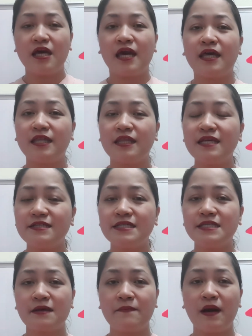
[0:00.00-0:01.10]
and this
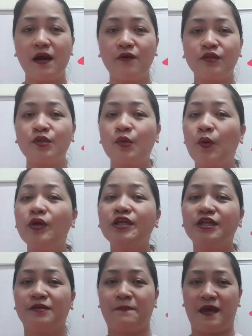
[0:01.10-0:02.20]
is about
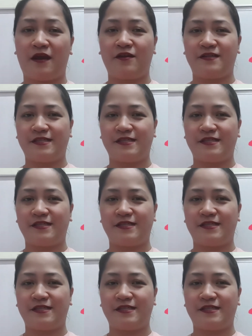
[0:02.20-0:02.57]
ordered pairs.